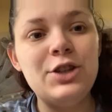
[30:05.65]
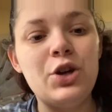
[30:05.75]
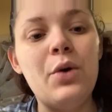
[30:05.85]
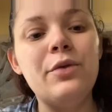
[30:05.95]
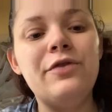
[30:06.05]

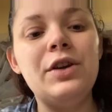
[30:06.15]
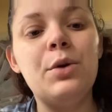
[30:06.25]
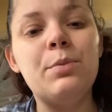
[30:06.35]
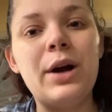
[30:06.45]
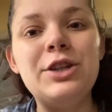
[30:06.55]
Don't
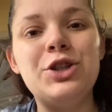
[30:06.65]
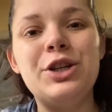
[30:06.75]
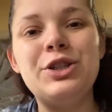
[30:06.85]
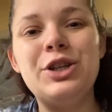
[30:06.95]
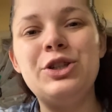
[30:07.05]
feel
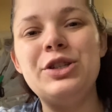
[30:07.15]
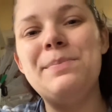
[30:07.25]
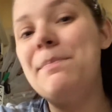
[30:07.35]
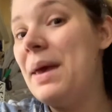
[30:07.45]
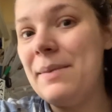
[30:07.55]
pressured to just
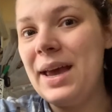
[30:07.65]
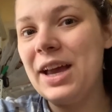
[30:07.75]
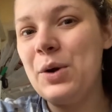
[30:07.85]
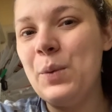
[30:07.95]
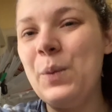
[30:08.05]

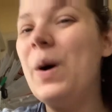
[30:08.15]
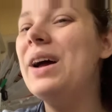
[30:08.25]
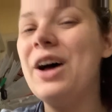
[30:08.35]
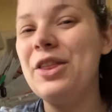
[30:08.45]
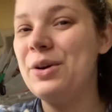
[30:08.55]
mimic
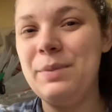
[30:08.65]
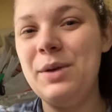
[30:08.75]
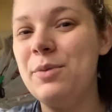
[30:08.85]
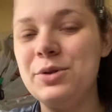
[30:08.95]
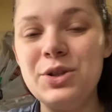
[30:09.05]
what other
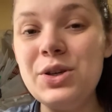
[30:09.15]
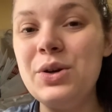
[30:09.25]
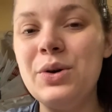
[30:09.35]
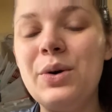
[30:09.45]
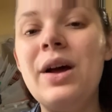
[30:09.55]
people
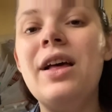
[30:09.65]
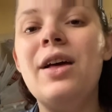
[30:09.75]
do,